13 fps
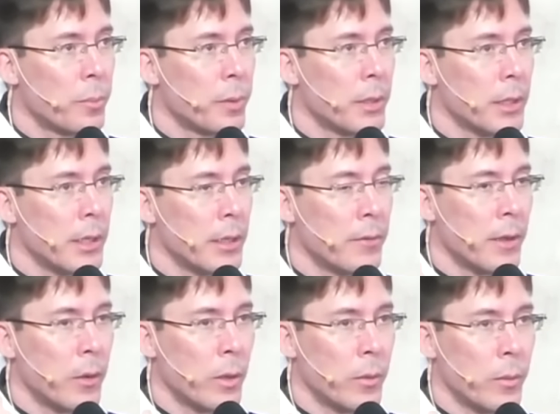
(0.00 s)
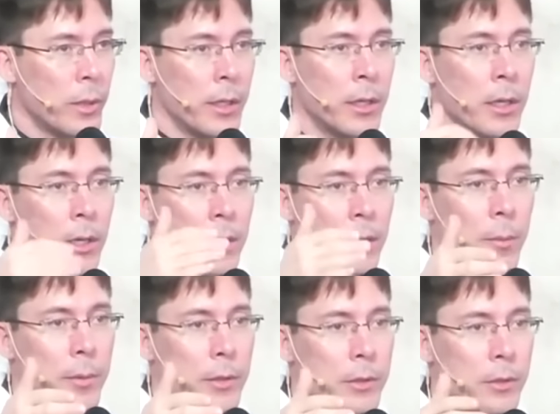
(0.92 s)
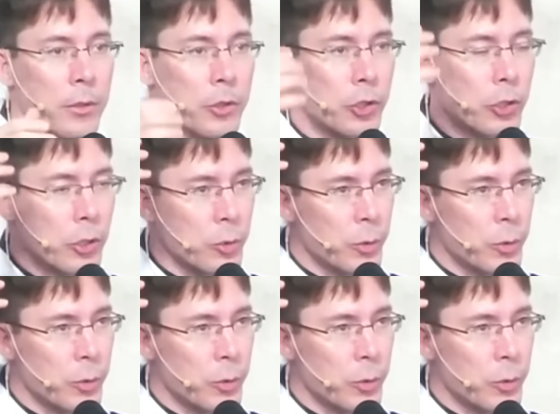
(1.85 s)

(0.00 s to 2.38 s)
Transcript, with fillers: believe that when we come into the church,